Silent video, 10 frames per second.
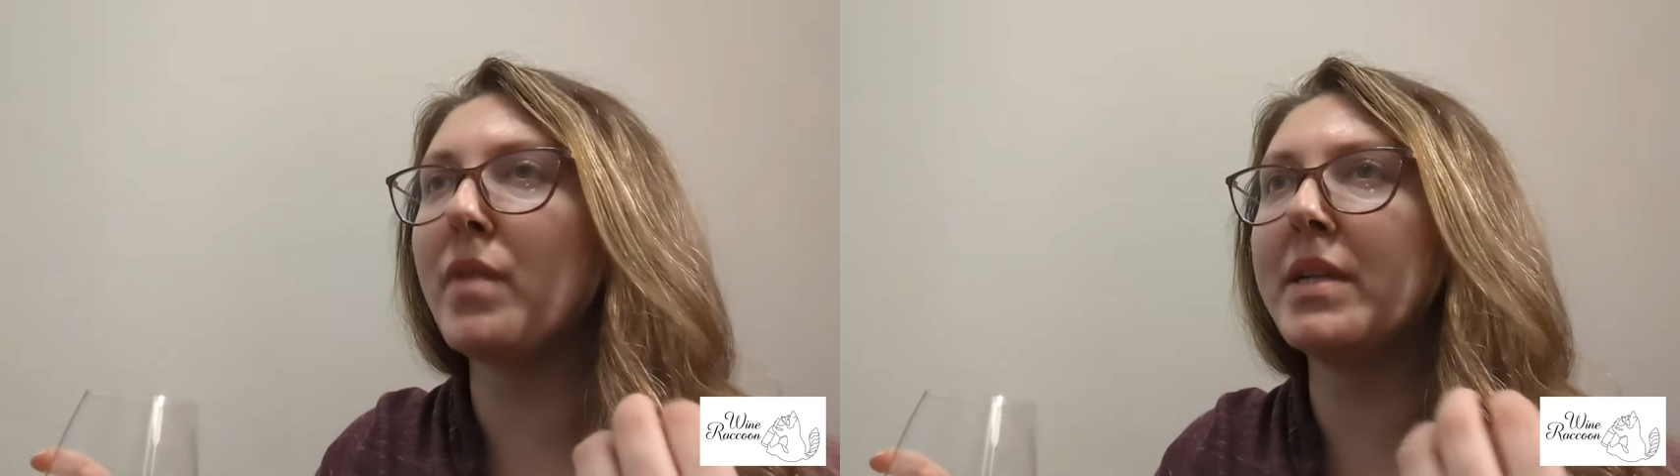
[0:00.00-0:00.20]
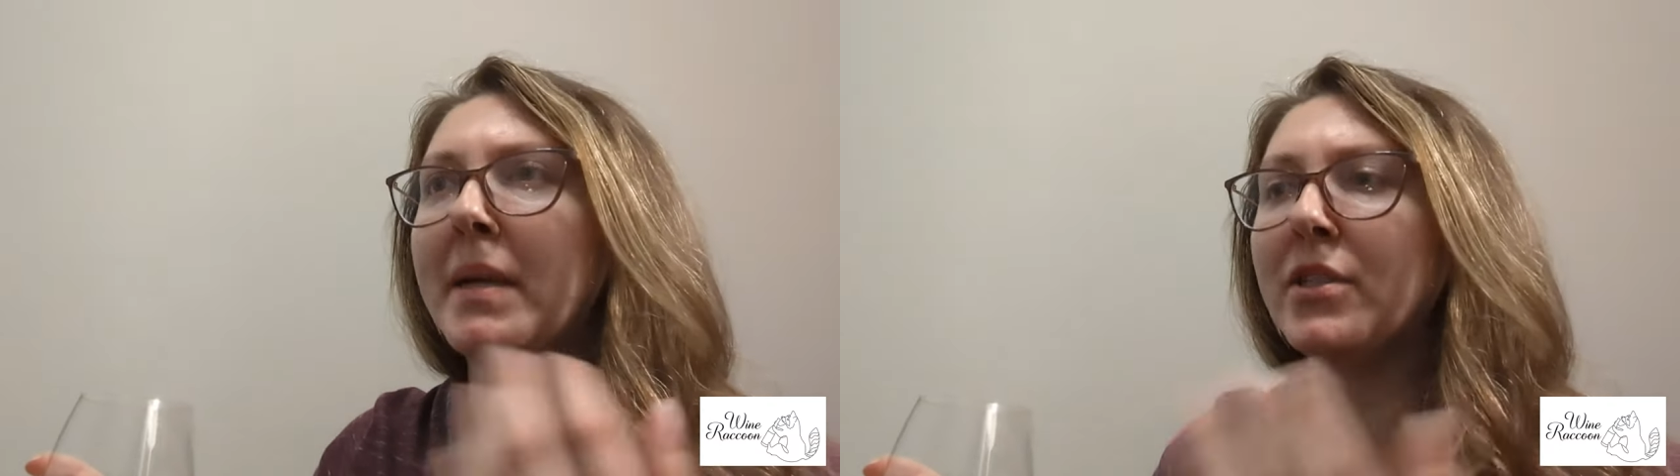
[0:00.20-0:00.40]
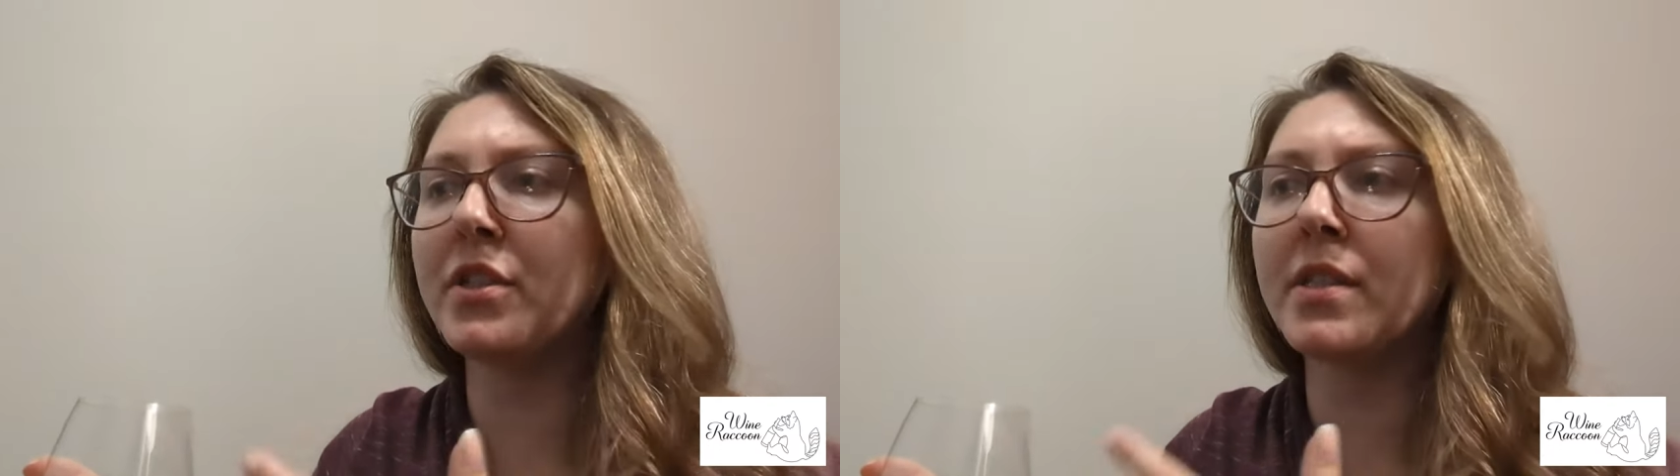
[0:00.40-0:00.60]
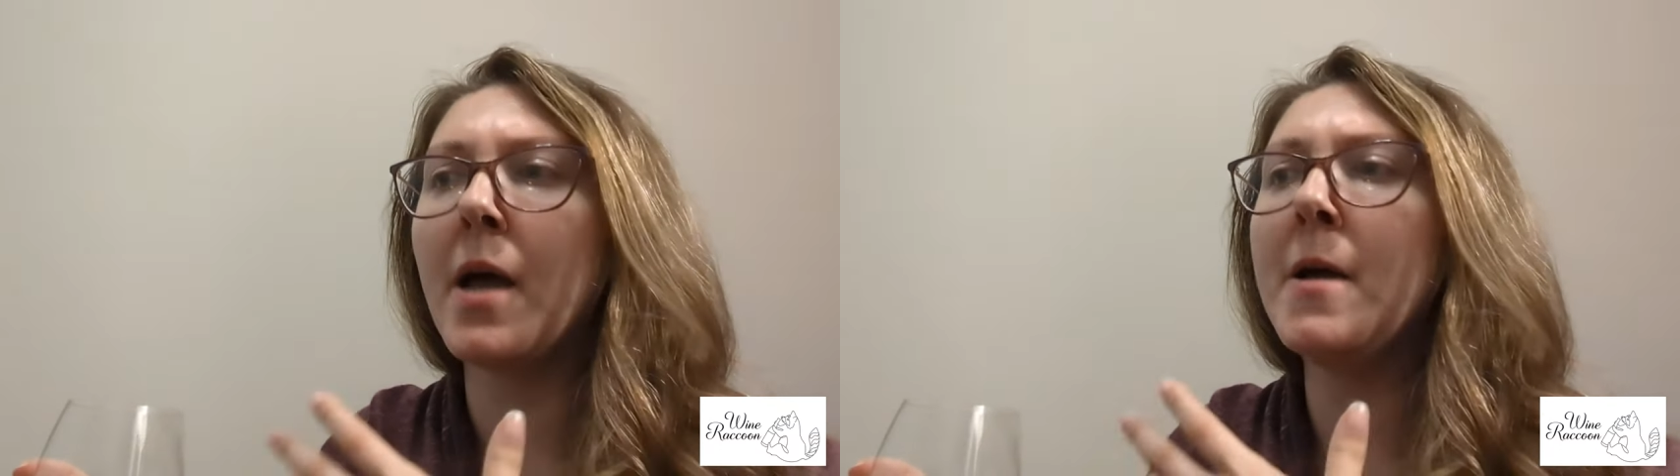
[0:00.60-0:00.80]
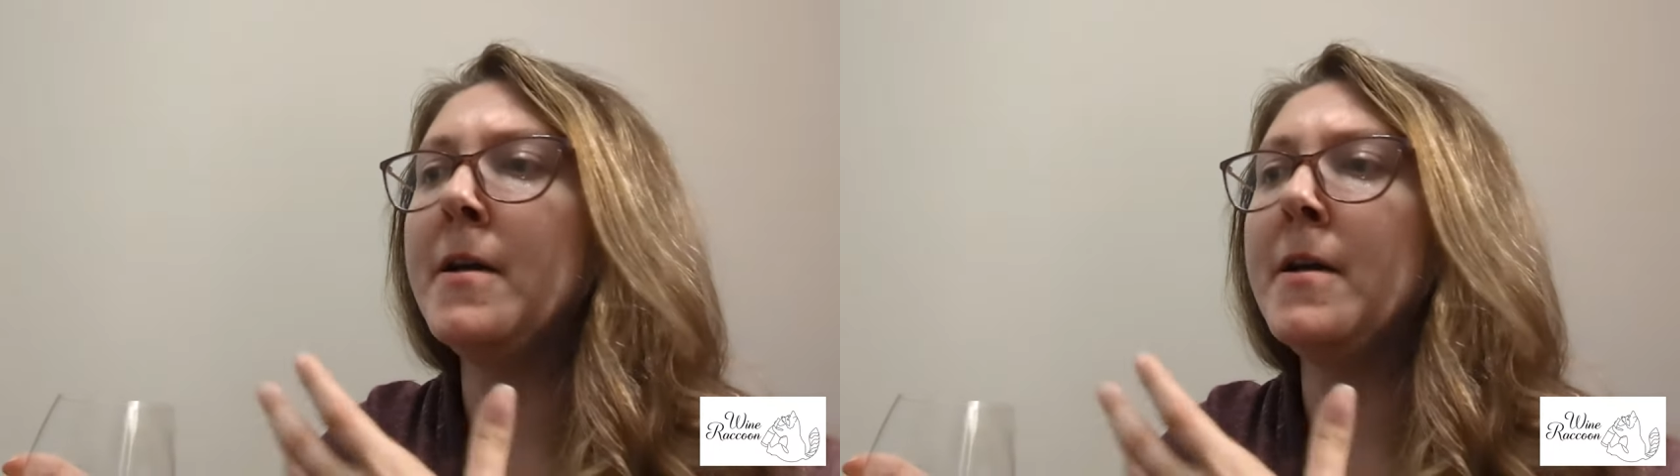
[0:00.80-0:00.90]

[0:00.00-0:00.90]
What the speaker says: it mentions